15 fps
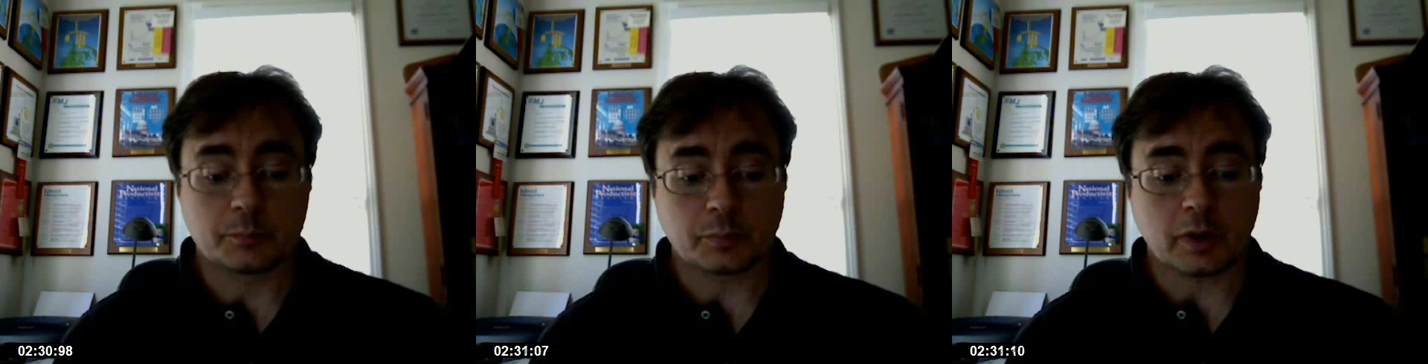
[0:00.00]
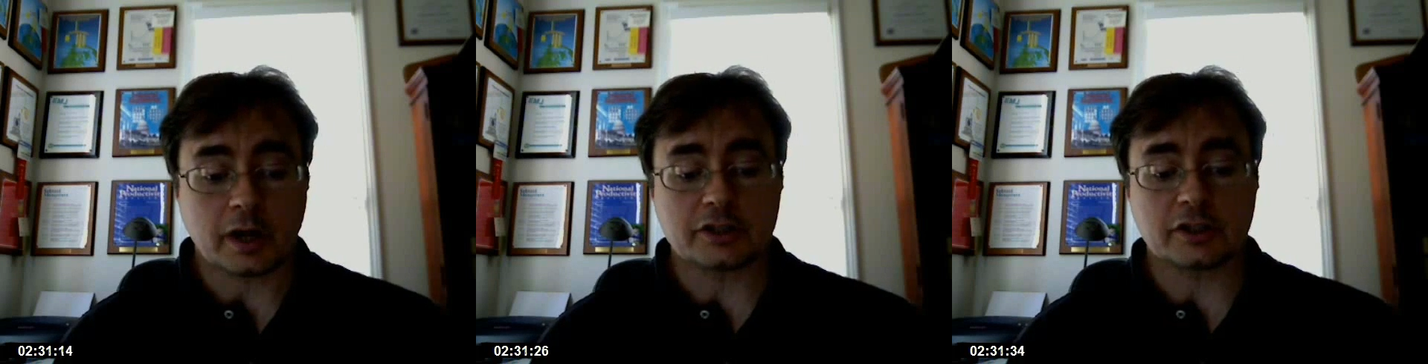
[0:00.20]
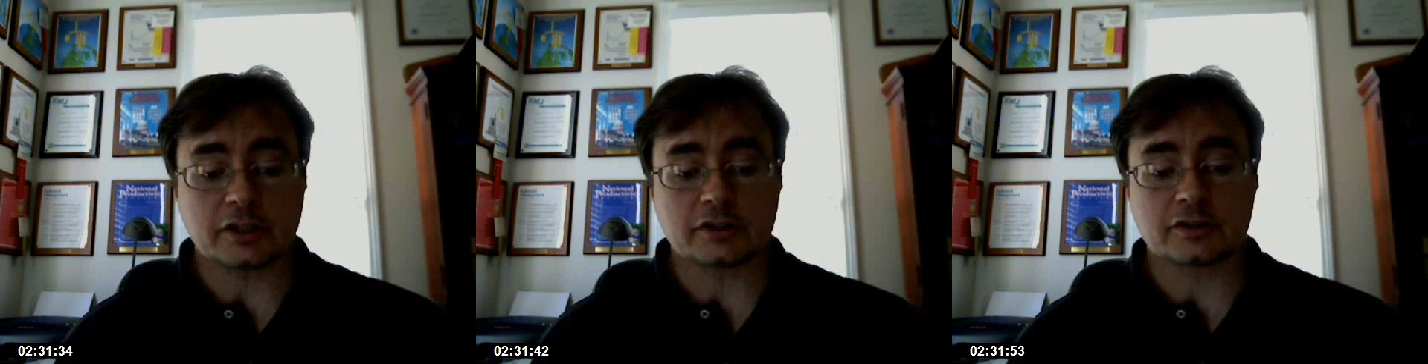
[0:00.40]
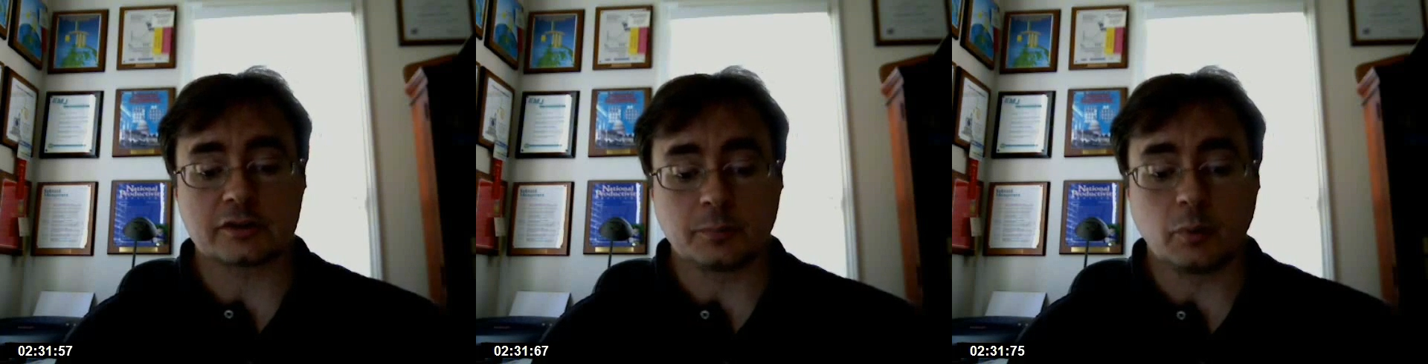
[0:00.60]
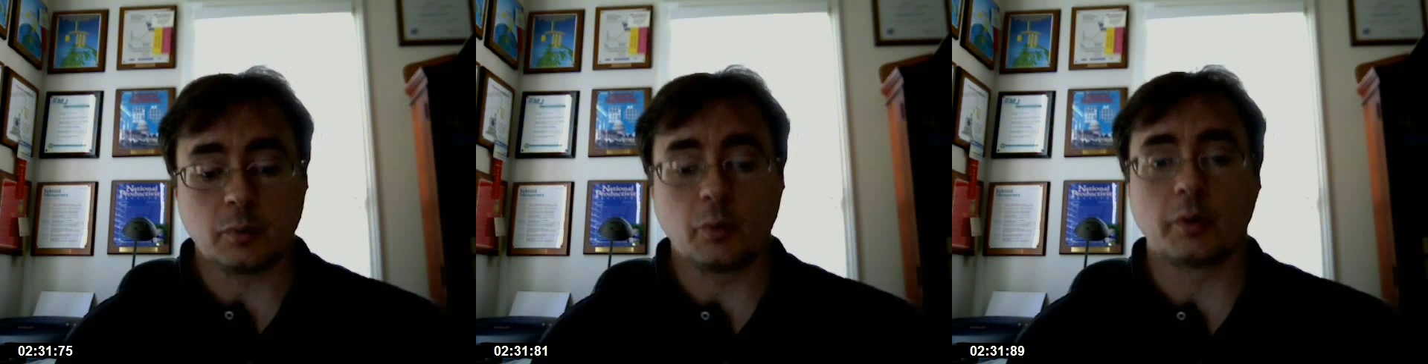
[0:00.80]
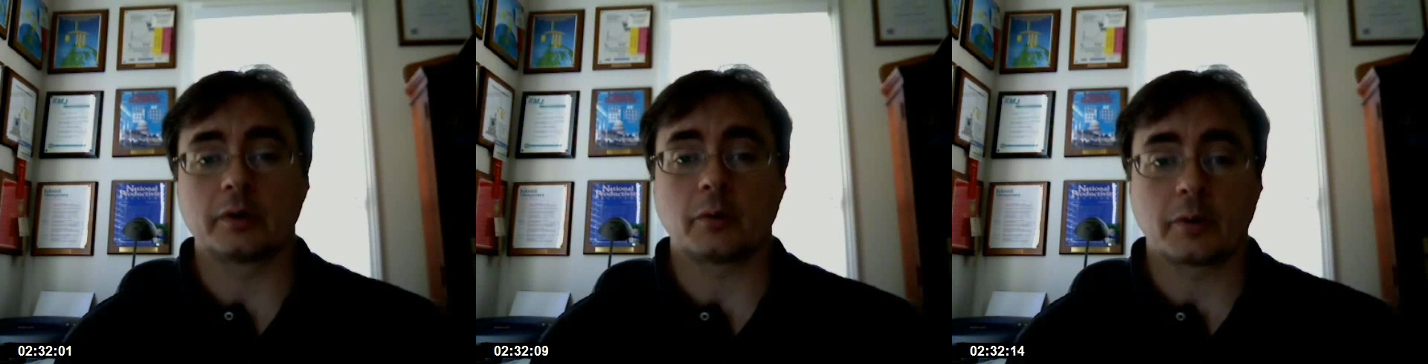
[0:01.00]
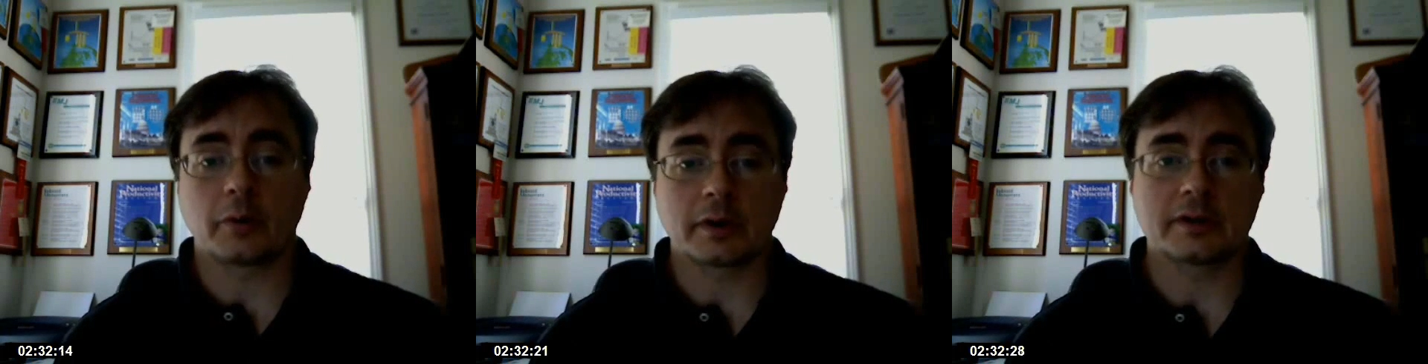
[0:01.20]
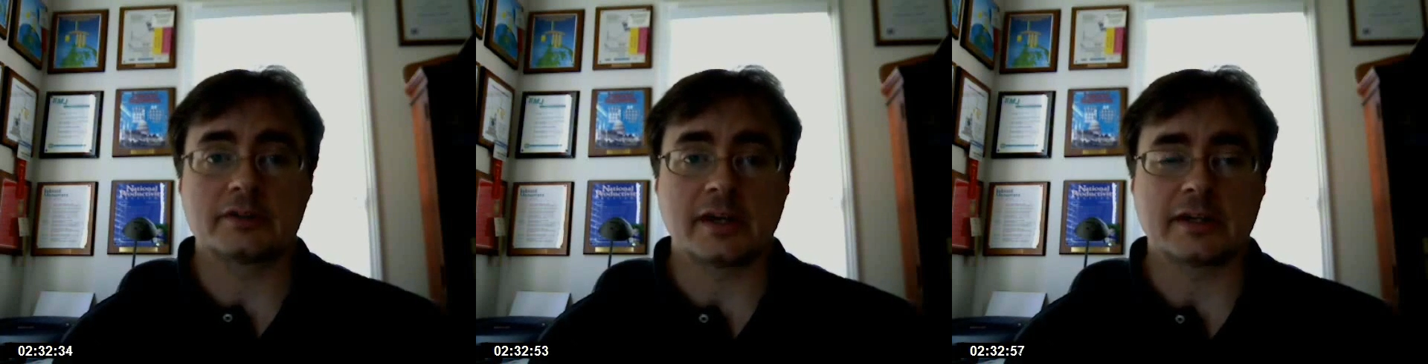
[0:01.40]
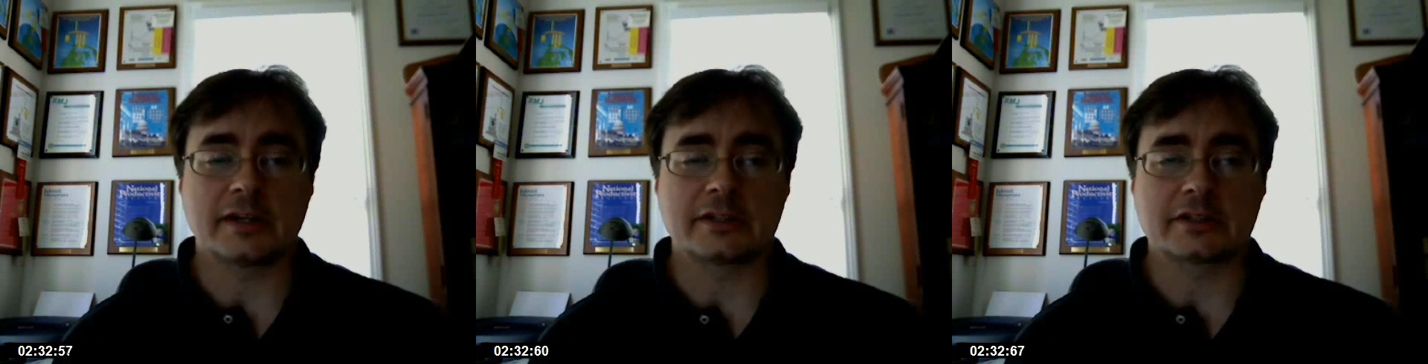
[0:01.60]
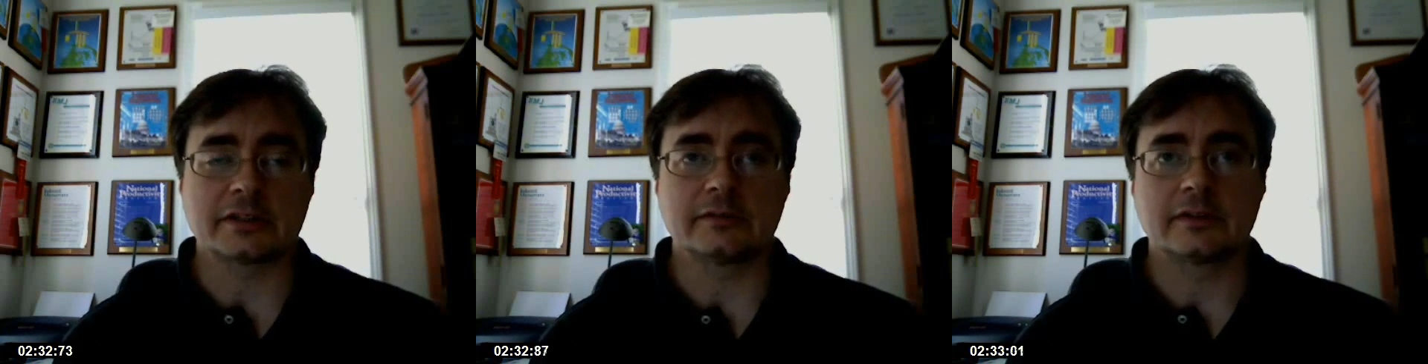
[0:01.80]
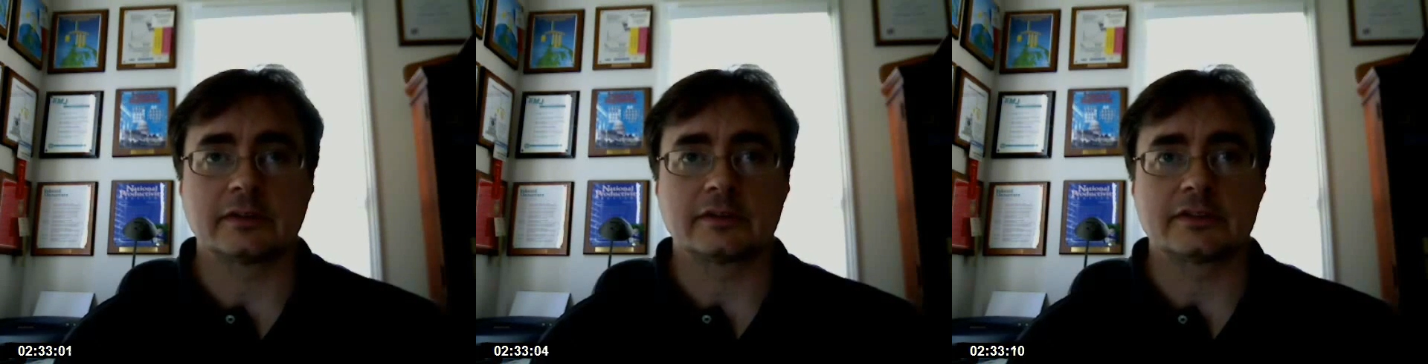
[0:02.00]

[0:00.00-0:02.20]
project support organization.